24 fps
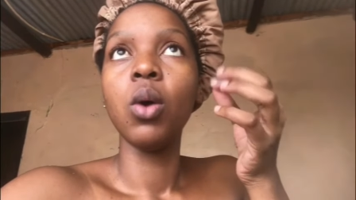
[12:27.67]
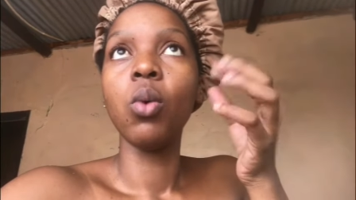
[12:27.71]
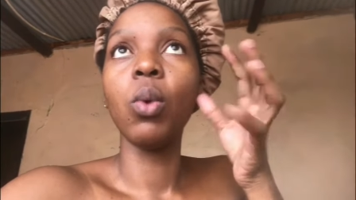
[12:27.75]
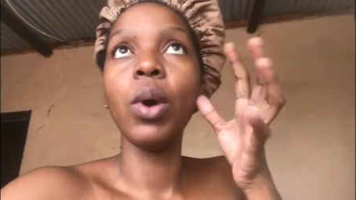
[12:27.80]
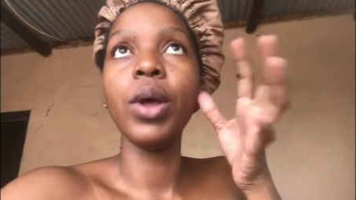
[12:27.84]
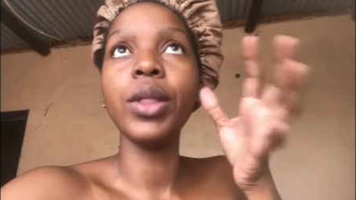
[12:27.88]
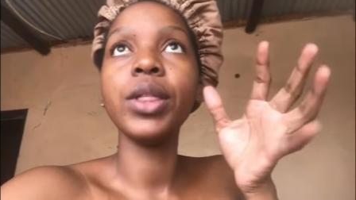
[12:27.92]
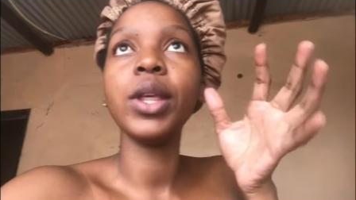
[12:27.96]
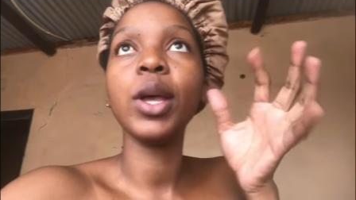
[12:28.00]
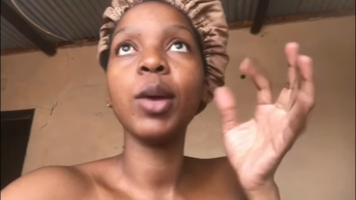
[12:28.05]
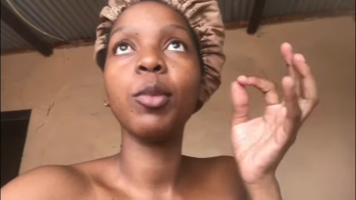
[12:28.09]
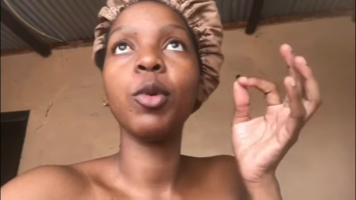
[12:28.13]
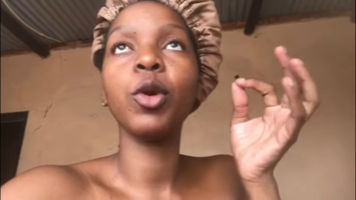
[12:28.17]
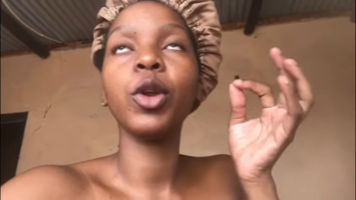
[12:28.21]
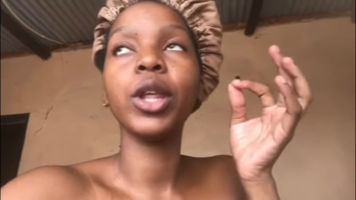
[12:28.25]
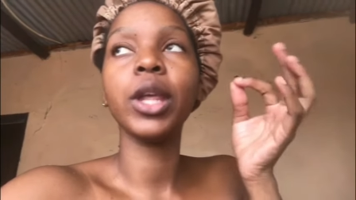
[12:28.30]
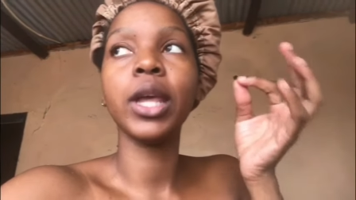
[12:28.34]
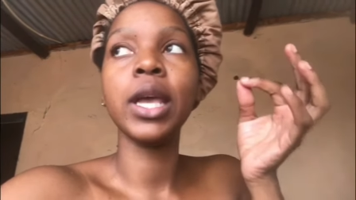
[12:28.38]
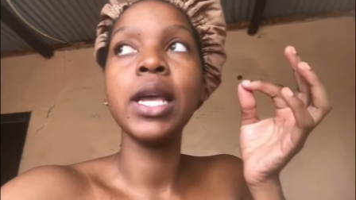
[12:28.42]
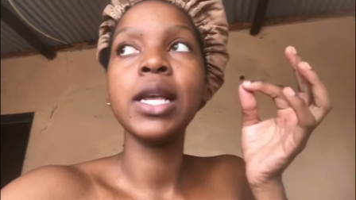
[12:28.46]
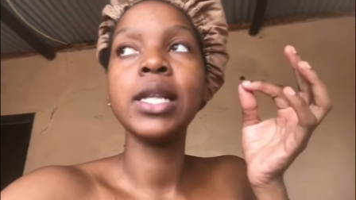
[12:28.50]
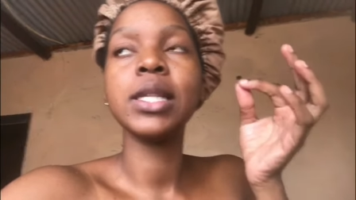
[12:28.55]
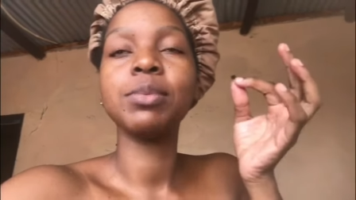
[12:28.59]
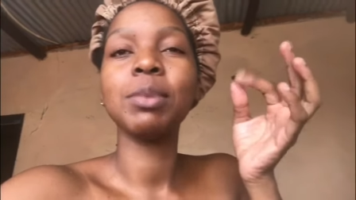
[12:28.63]
one thing about
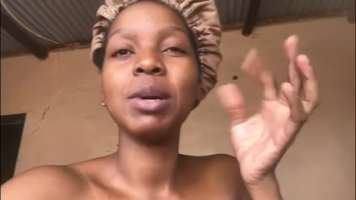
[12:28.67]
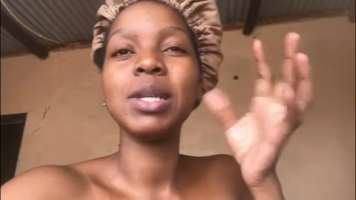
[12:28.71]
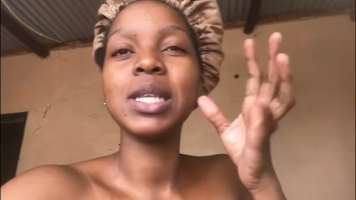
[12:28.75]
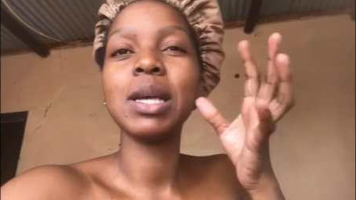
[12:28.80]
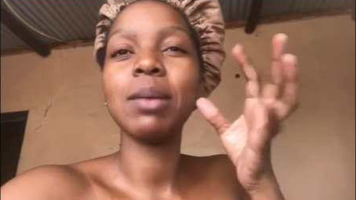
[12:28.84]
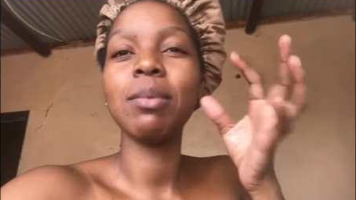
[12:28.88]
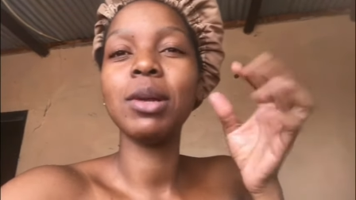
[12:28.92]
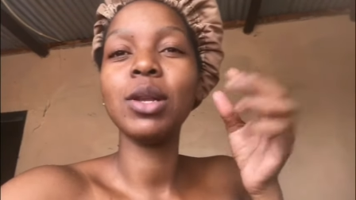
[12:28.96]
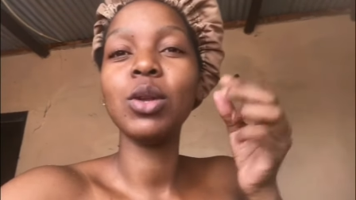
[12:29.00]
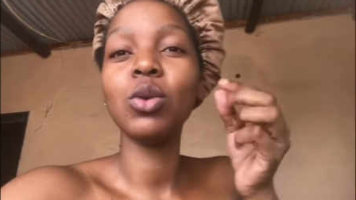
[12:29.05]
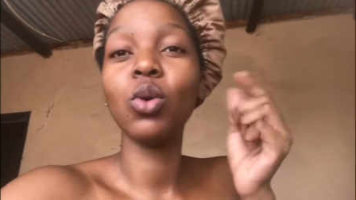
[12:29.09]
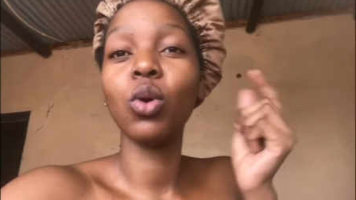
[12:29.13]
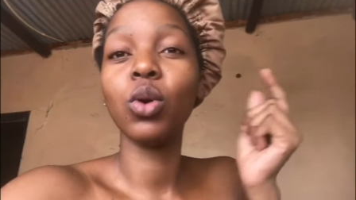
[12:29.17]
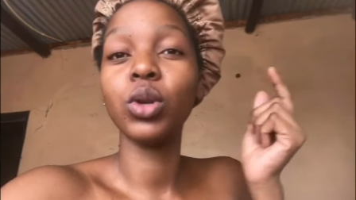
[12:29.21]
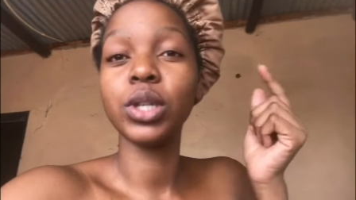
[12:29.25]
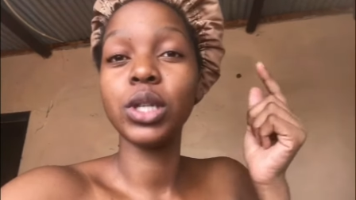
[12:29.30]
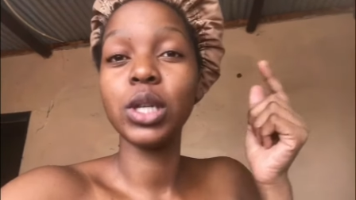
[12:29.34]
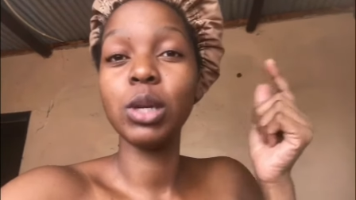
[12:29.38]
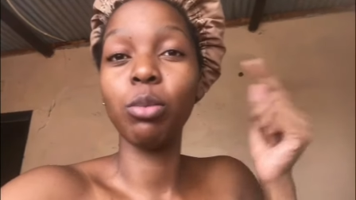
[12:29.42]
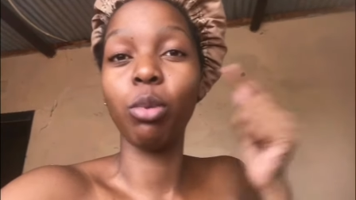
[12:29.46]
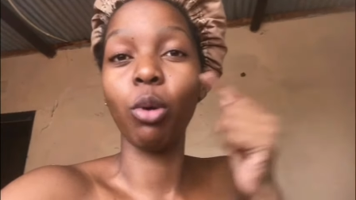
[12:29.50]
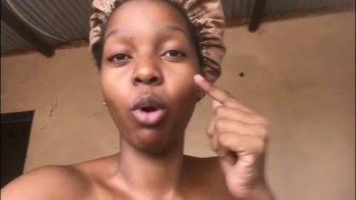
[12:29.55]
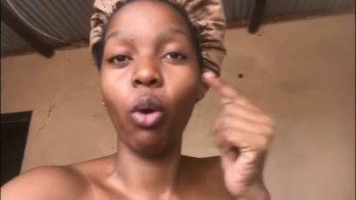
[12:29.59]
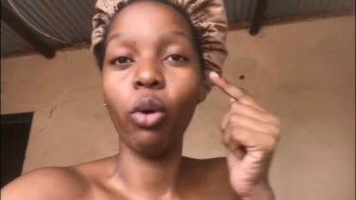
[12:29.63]
kids ba tshaba dinko tse
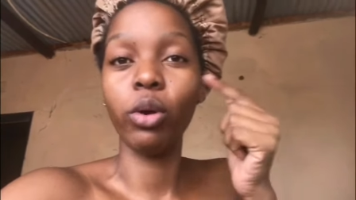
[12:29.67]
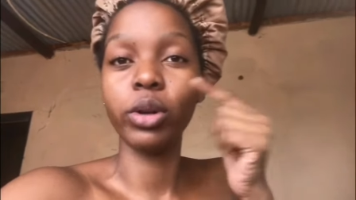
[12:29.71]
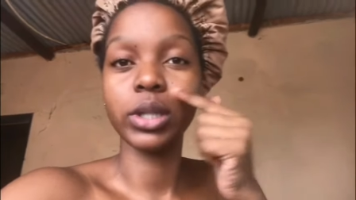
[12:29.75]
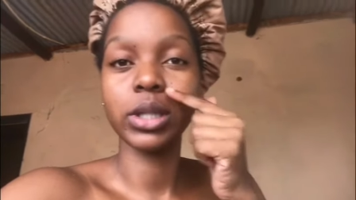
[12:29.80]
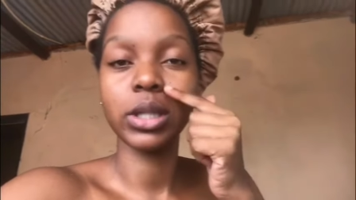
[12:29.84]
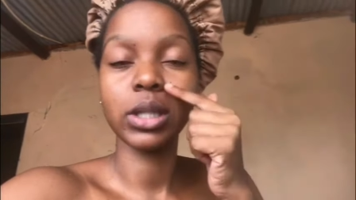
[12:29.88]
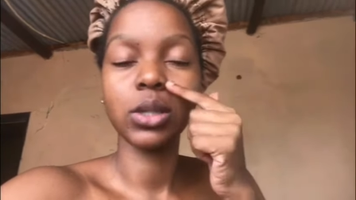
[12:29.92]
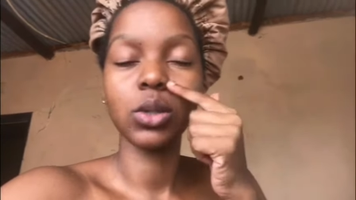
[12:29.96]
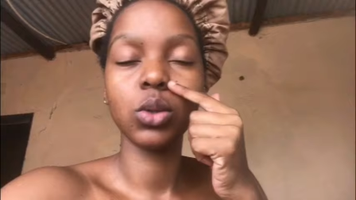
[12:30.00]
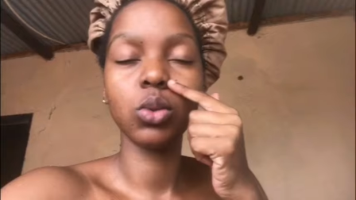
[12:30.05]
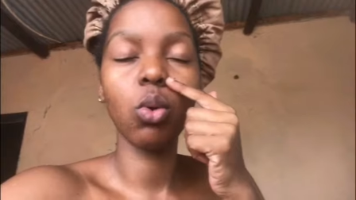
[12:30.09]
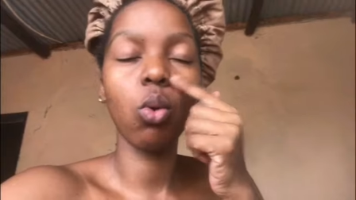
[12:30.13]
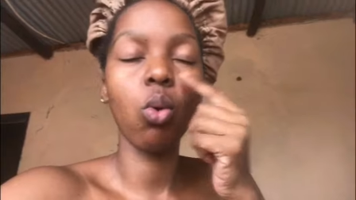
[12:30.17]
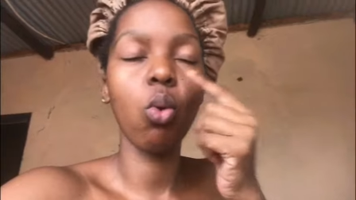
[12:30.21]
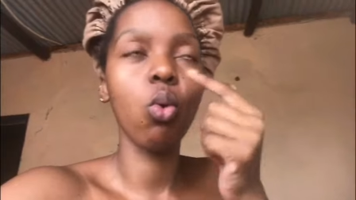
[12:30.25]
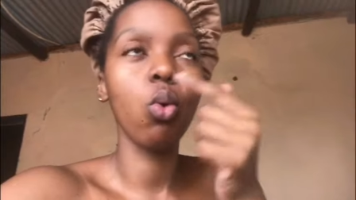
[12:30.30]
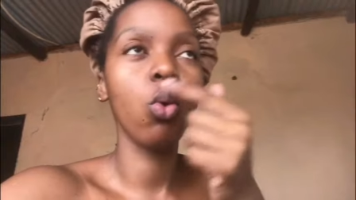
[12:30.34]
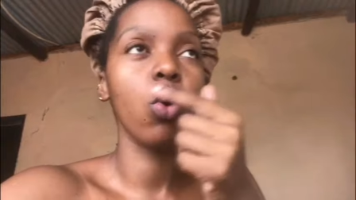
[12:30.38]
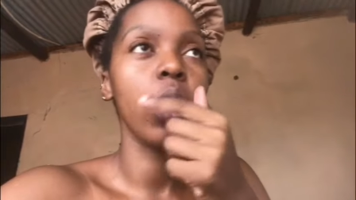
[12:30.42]
di-blocked so